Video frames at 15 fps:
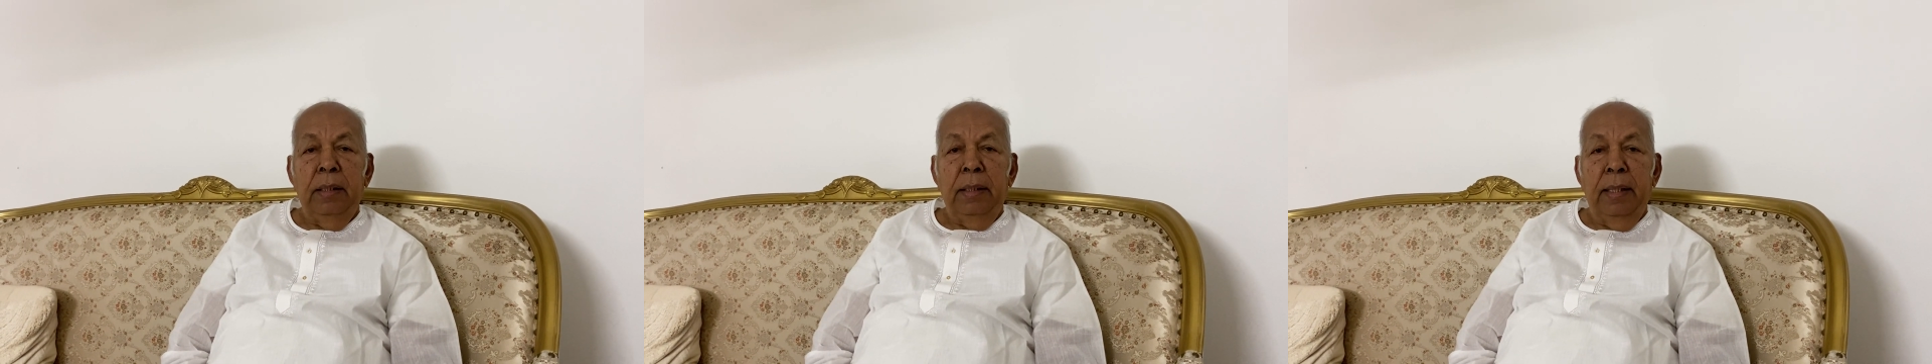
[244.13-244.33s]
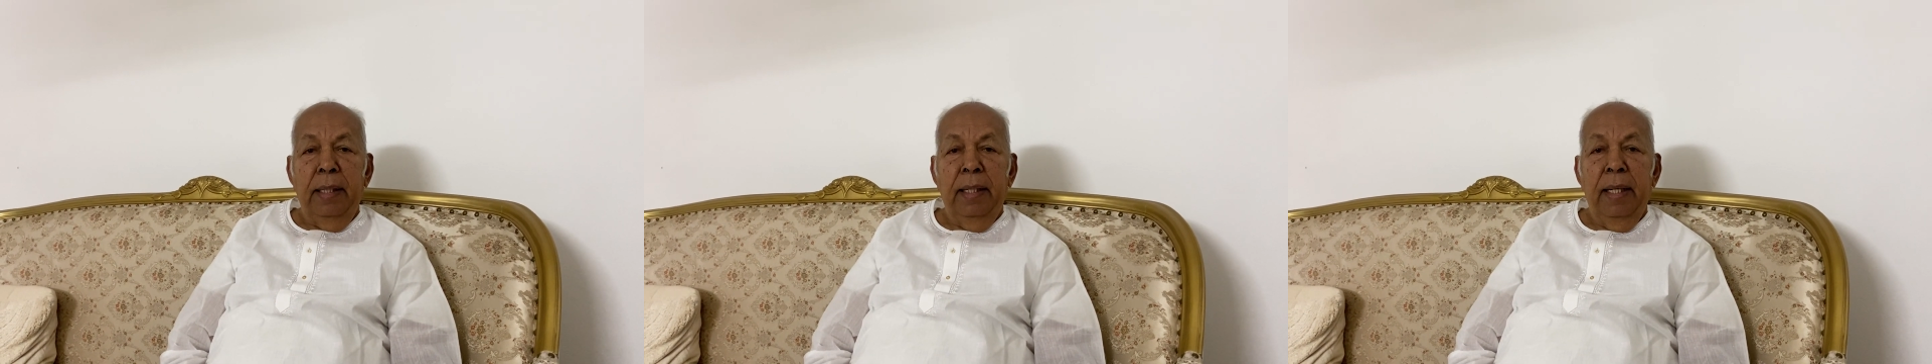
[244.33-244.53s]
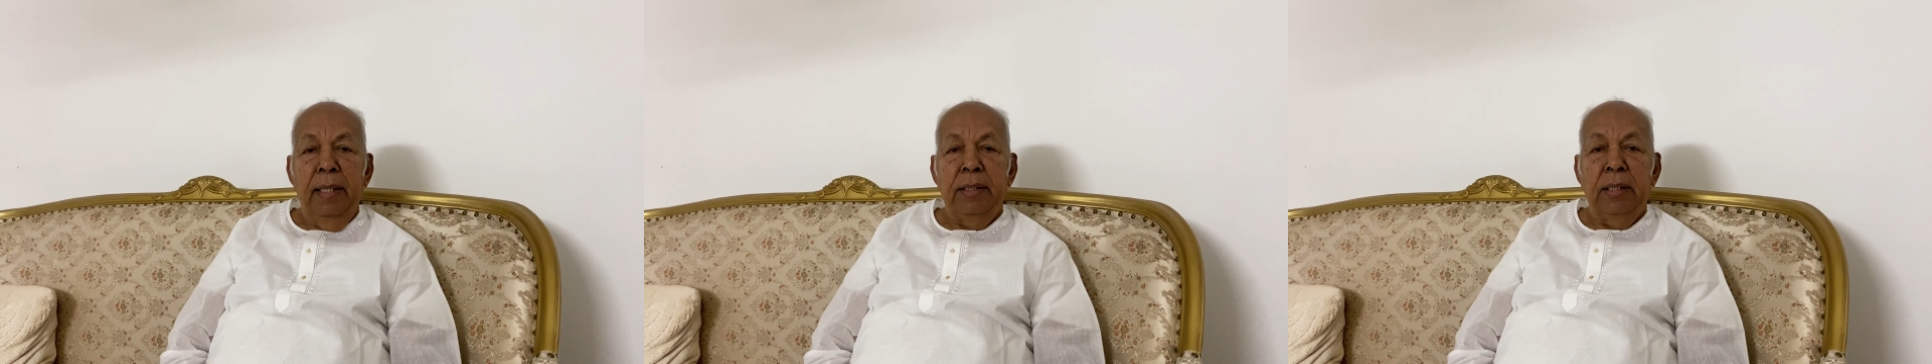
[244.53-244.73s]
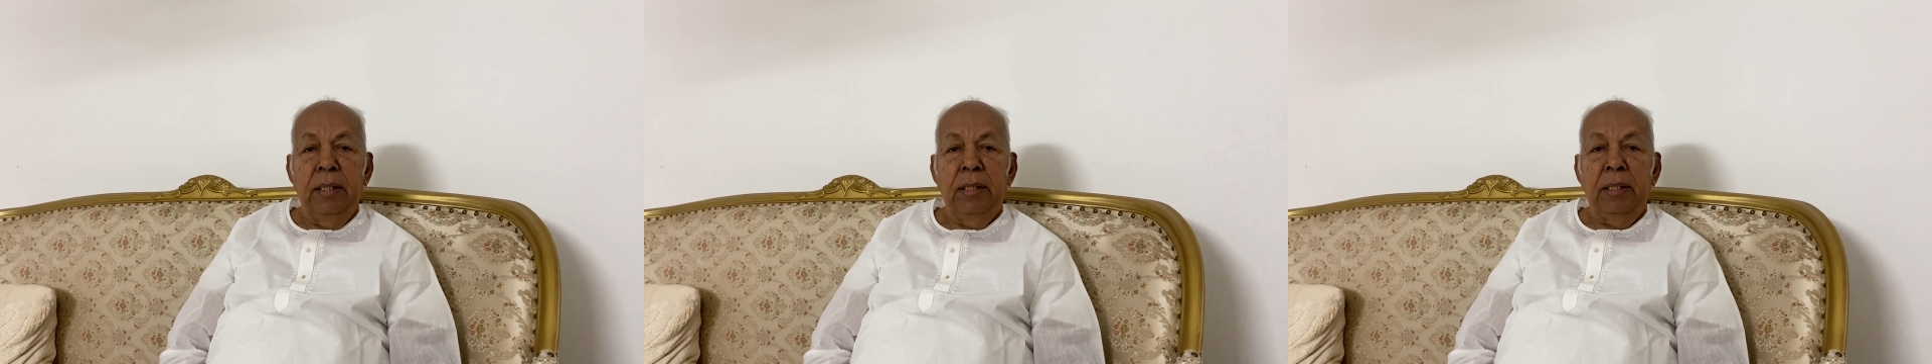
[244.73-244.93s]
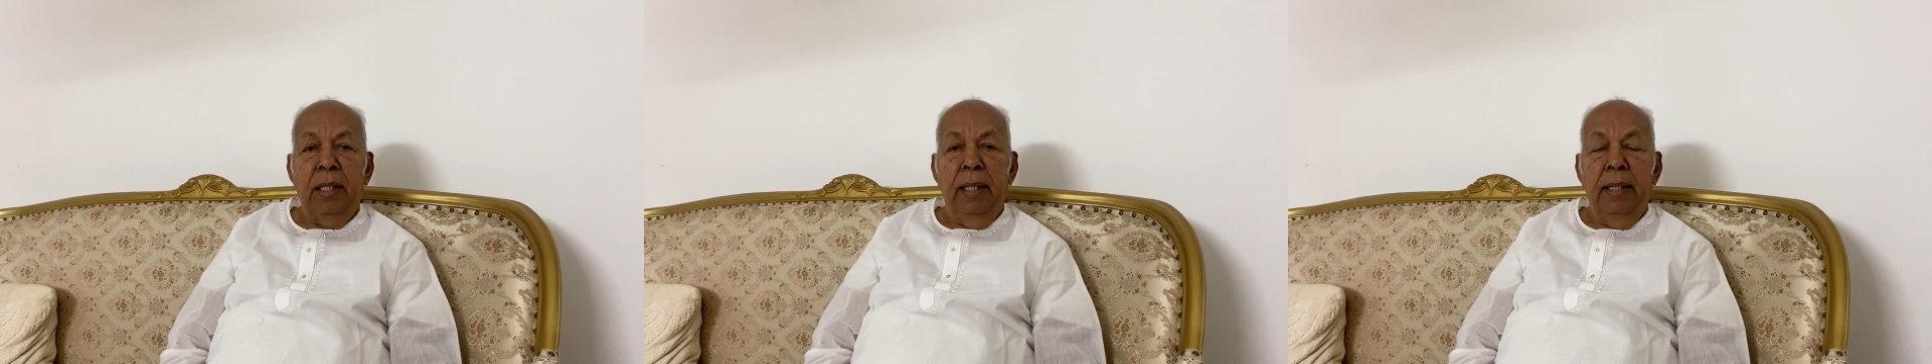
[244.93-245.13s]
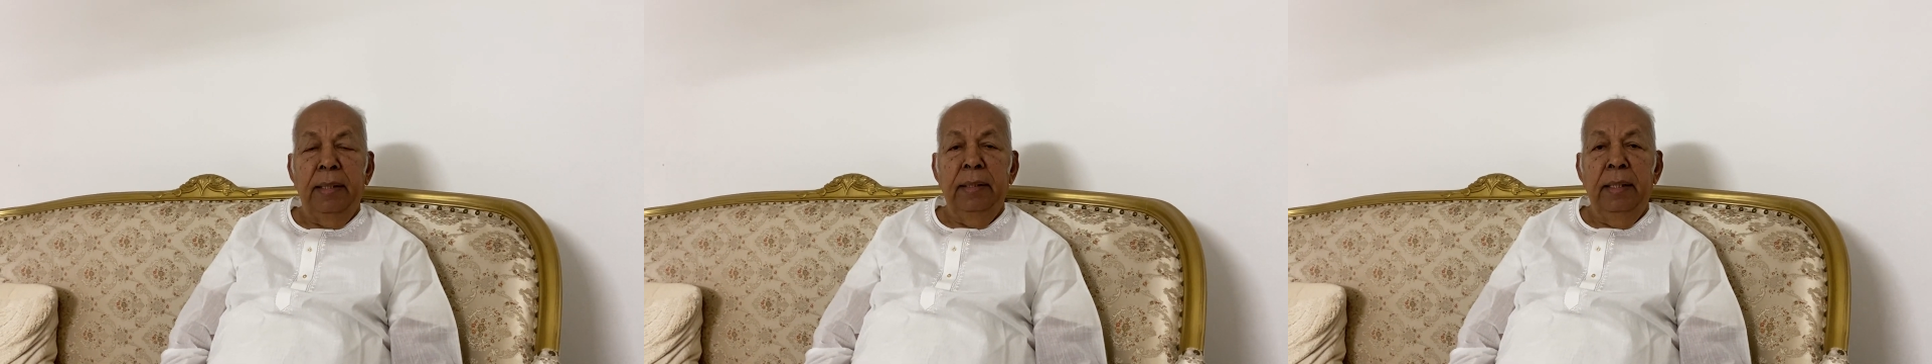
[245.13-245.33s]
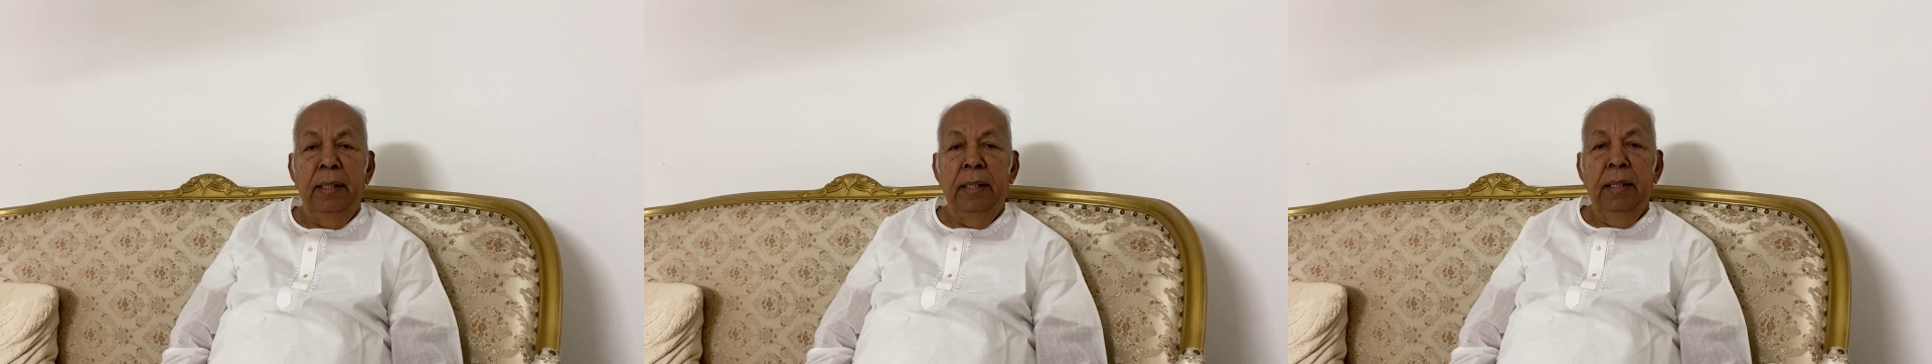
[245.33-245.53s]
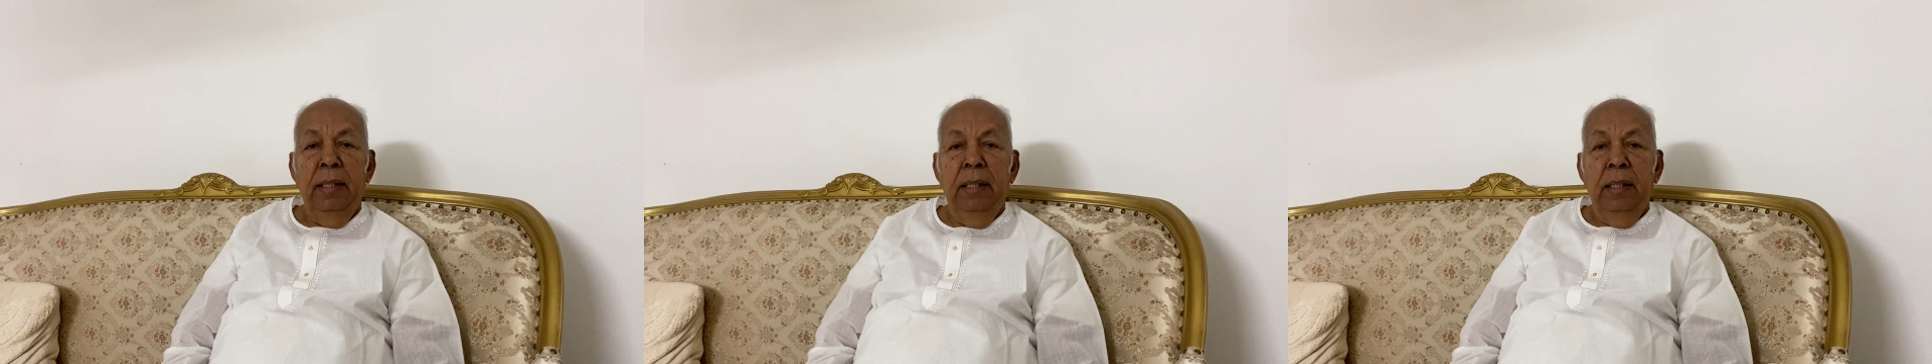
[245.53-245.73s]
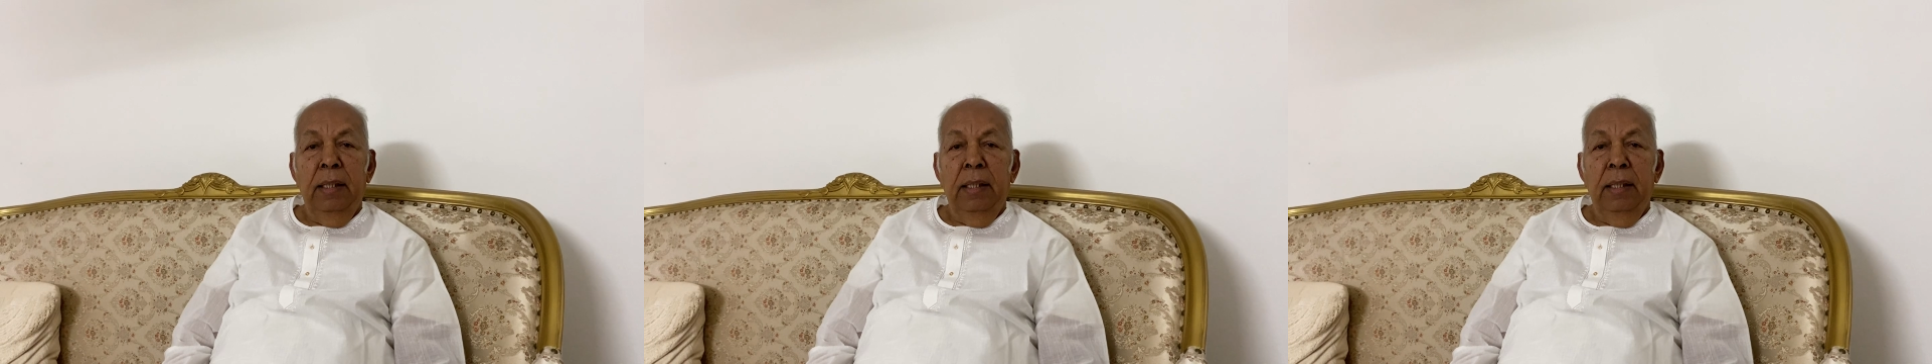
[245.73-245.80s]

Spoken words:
creations like the